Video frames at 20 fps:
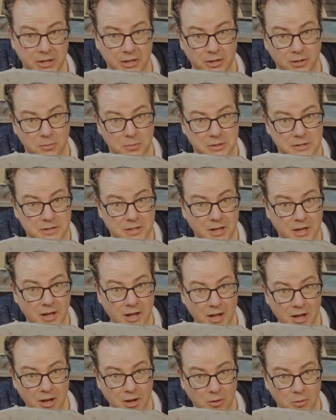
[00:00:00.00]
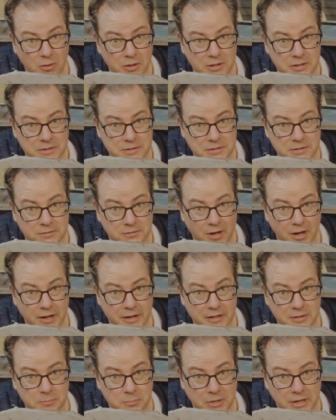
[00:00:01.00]
here was
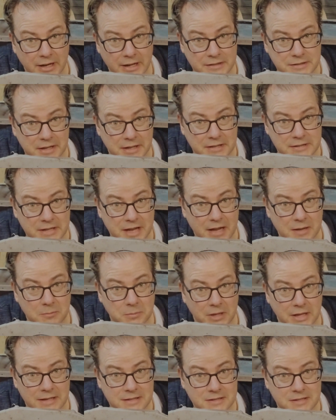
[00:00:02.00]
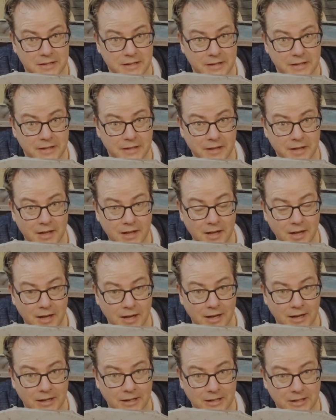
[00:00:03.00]
rotted, but as I sandblasted it,
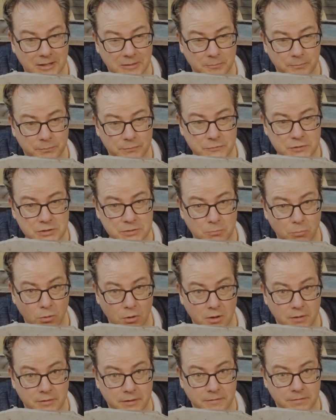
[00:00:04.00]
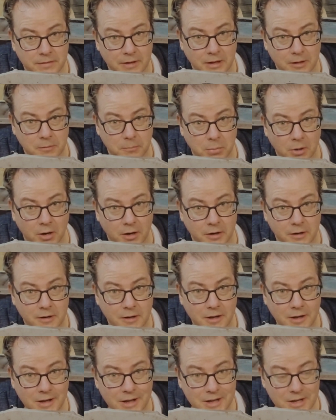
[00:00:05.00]
some more of it fell
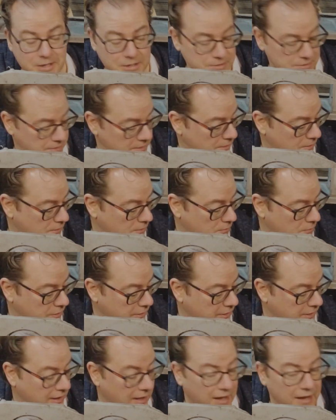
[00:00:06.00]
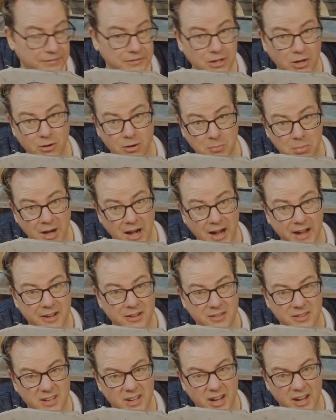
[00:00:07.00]
apart. So we're gonna have to go up
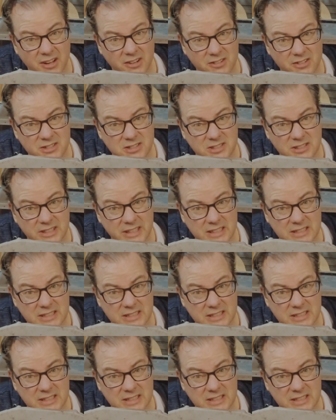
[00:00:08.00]
higher than I originally